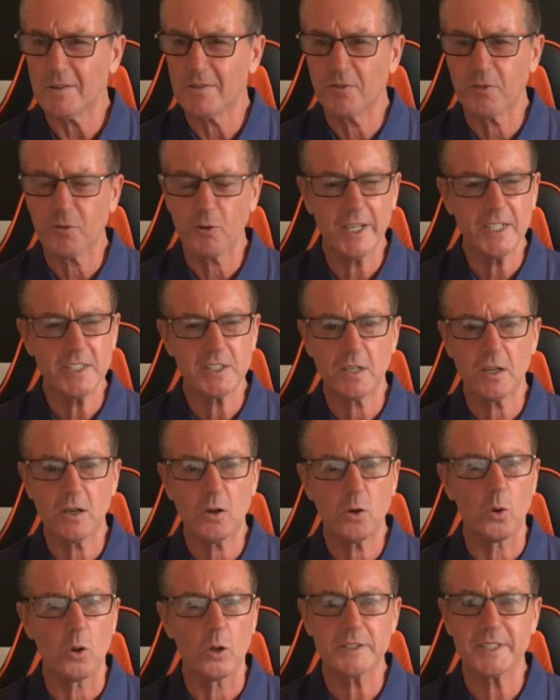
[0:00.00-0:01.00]
freezing
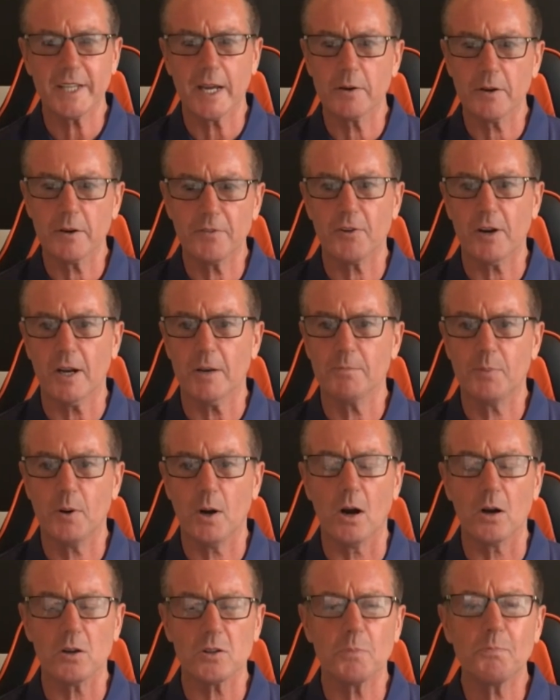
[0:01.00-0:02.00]
cold down in Fratton Park.